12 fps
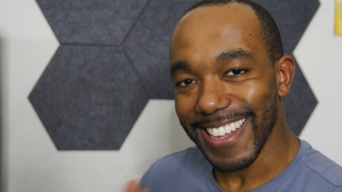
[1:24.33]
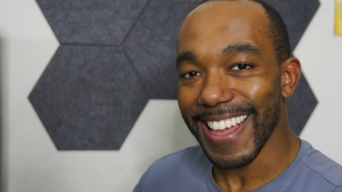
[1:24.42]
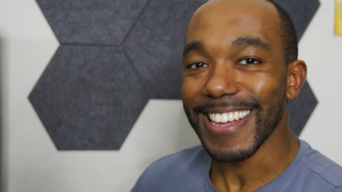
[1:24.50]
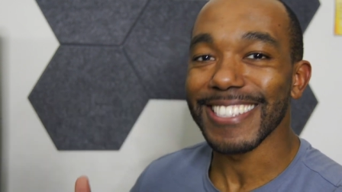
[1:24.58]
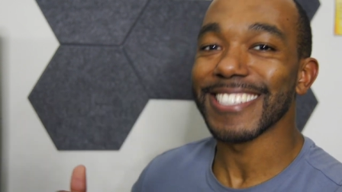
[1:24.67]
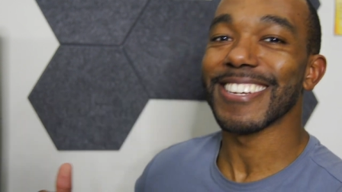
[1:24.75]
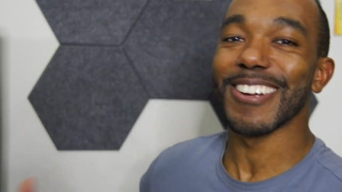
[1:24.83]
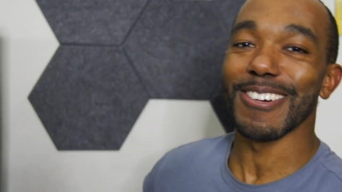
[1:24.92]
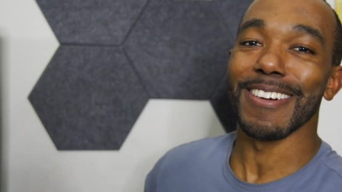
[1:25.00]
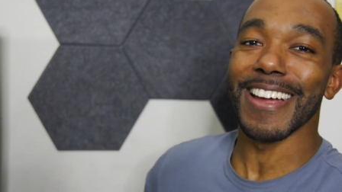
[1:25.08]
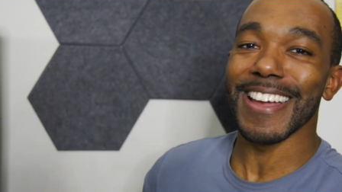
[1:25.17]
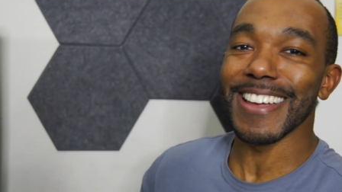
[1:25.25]
that's
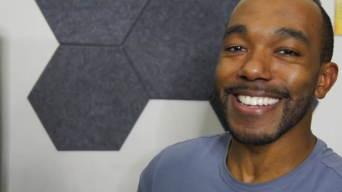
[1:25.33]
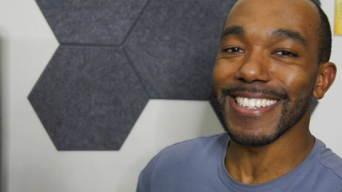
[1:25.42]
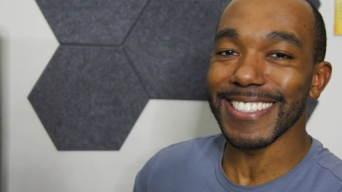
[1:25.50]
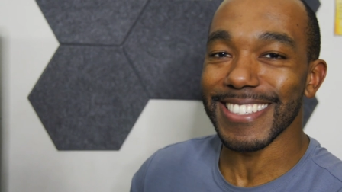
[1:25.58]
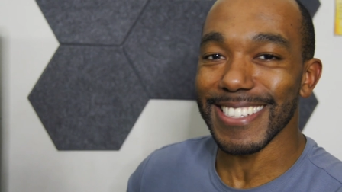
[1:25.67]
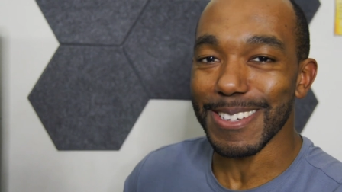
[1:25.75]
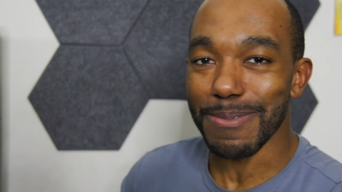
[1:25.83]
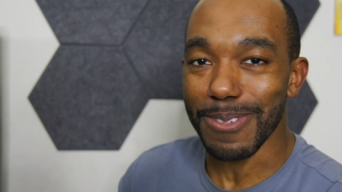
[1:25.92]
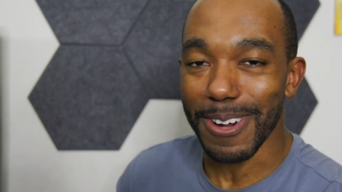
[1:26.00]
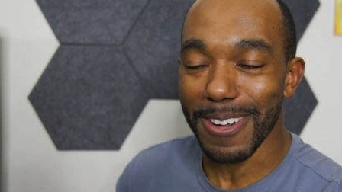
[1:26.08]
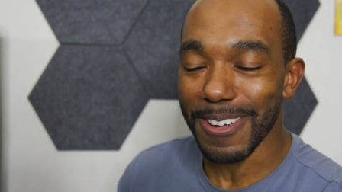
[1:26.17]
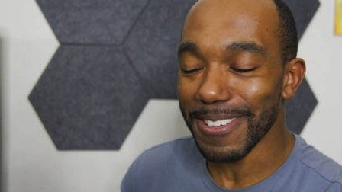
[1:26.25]
crazy,
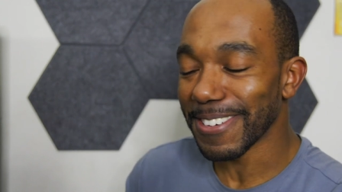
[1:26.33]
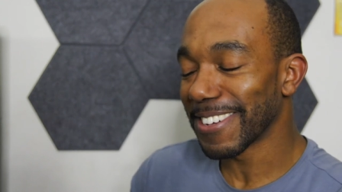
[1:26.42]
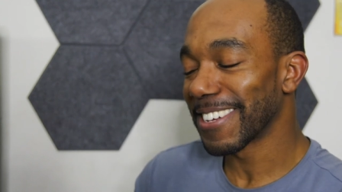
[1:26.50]
bro.